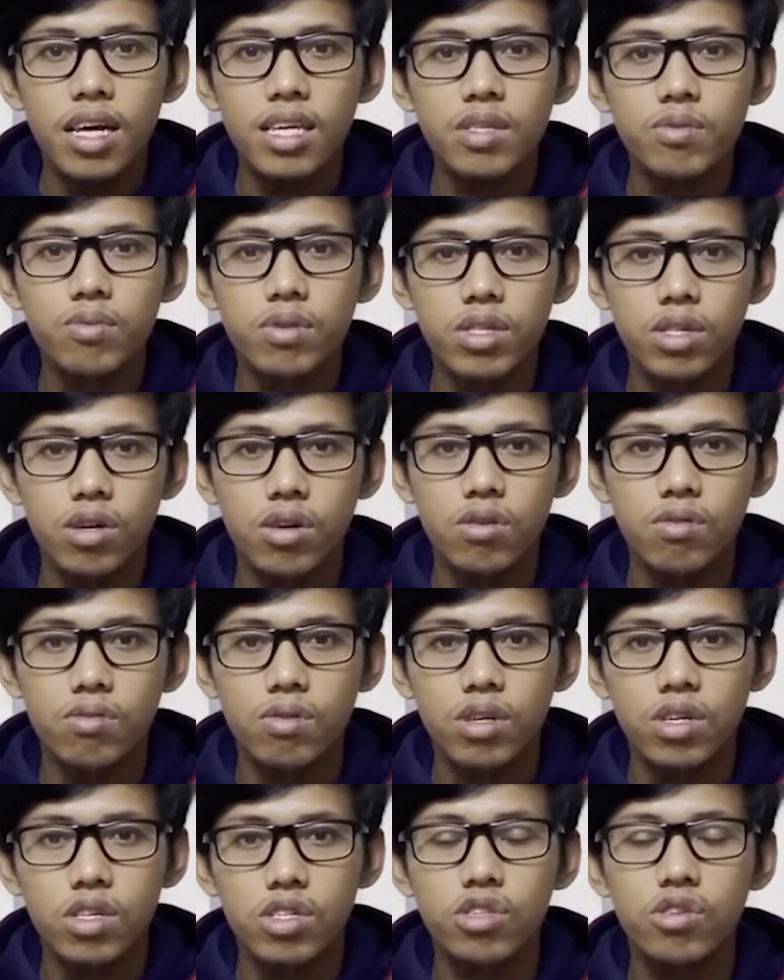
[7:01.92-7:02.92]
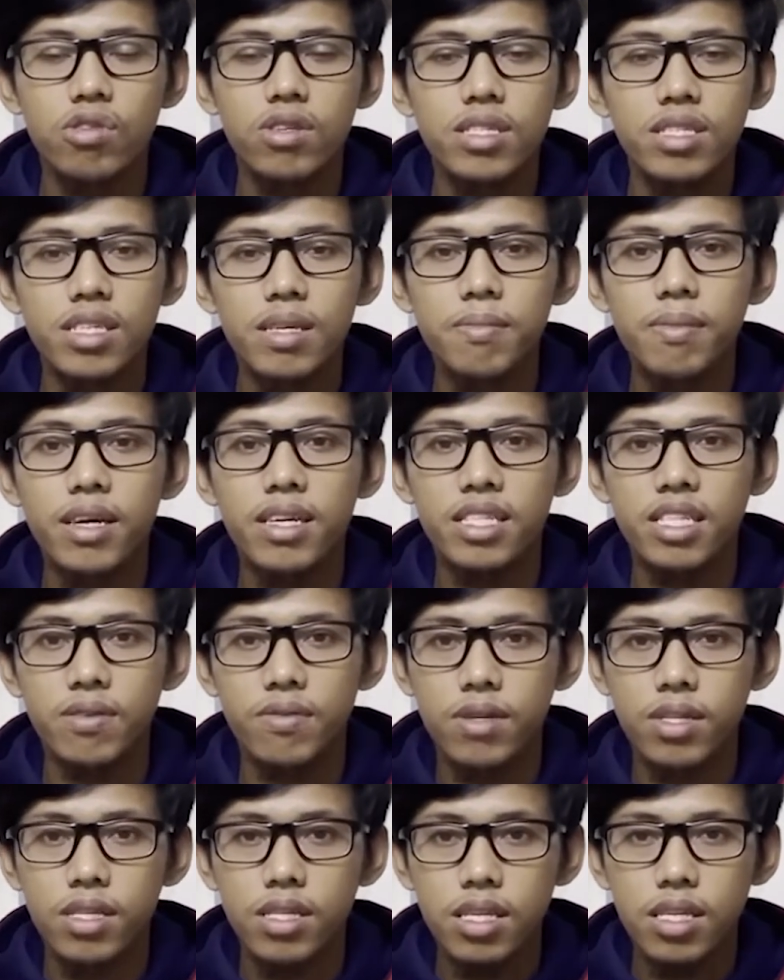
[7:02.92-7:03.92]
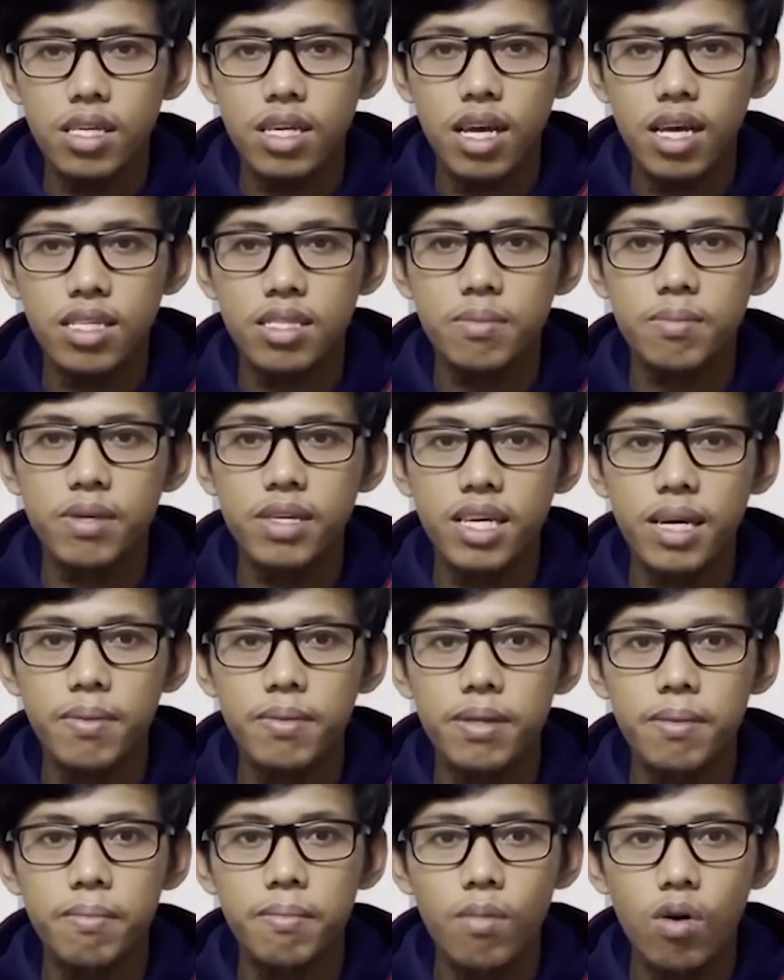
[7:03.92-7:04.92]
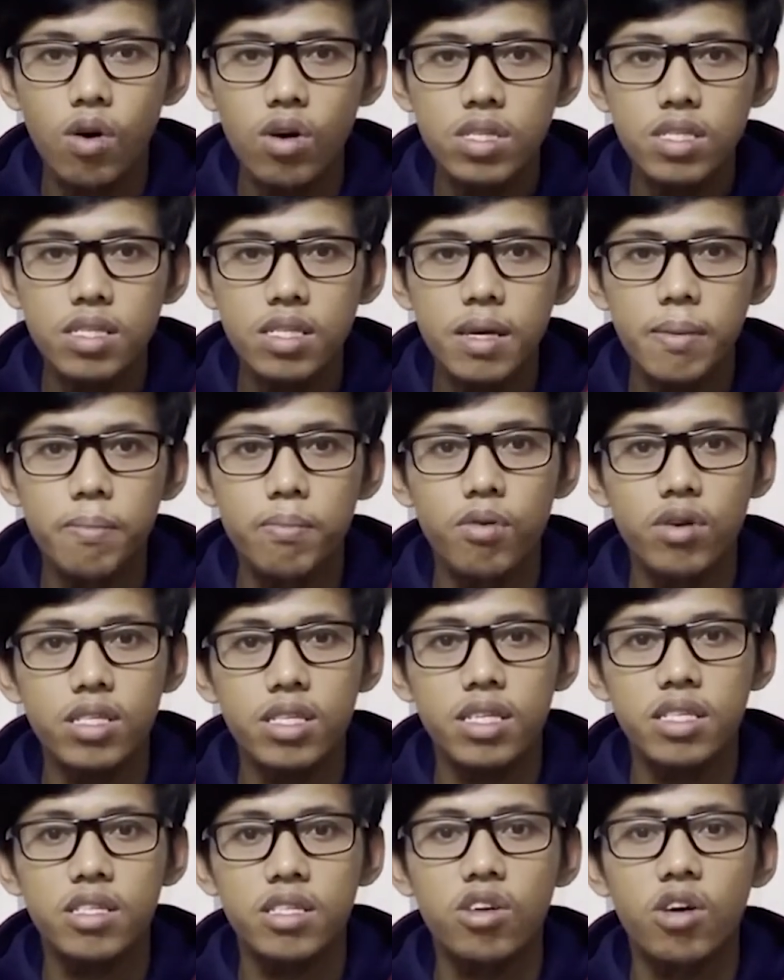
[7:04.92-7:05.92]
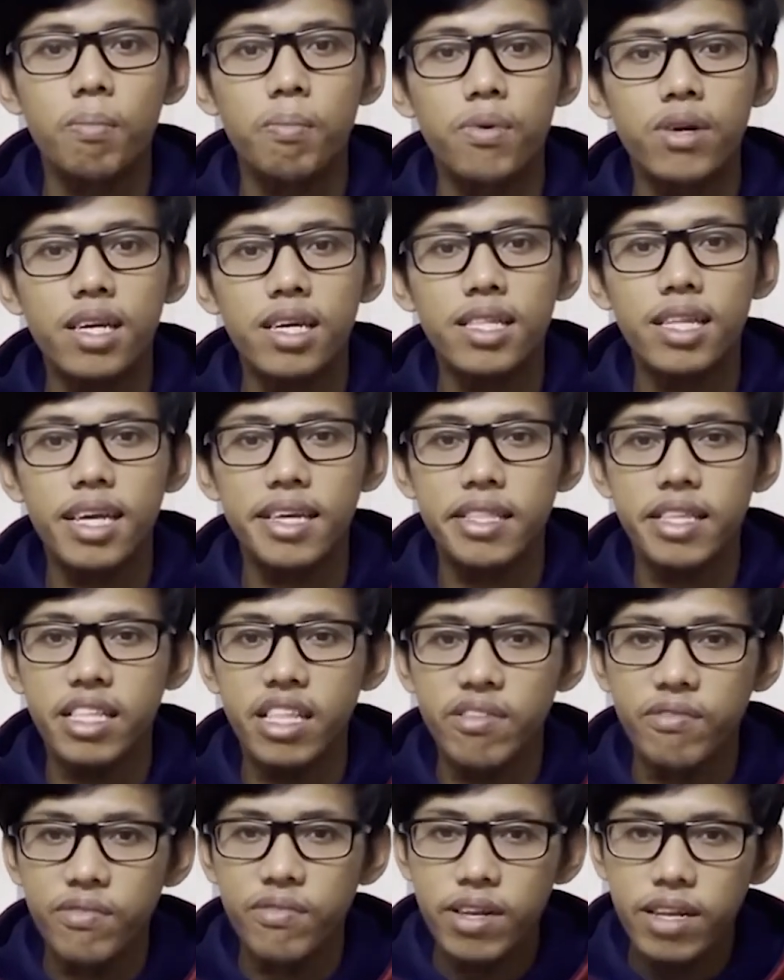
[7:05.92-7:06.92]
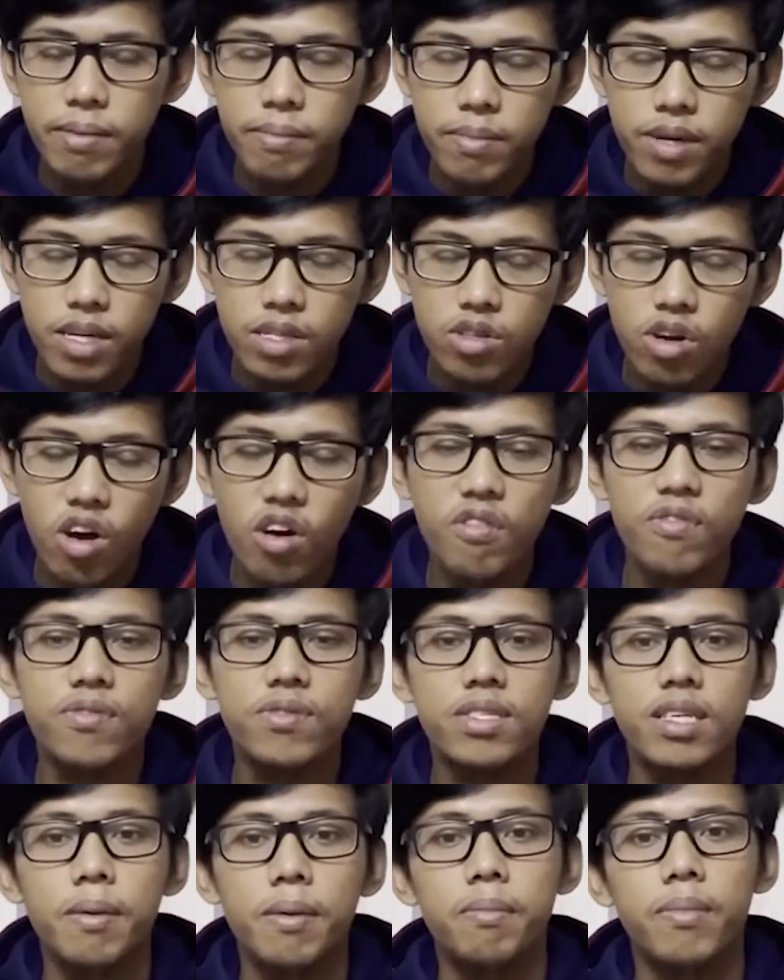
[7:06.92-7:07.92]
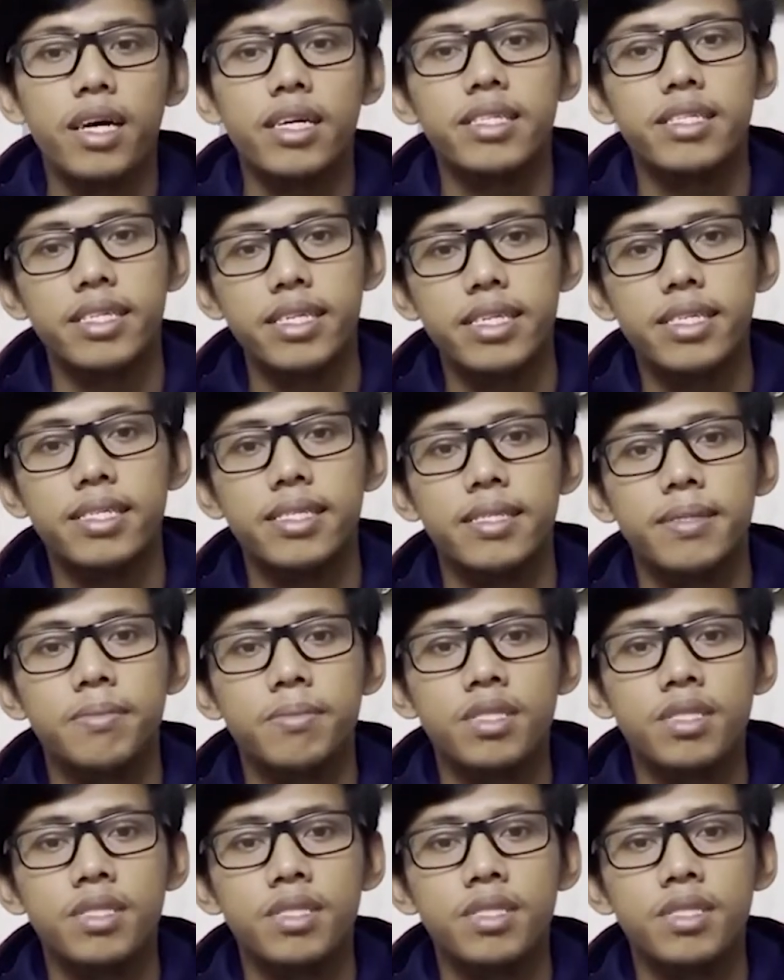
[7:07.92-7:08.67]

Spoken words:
we know, tourism activity has become the most important component in the development of some countries.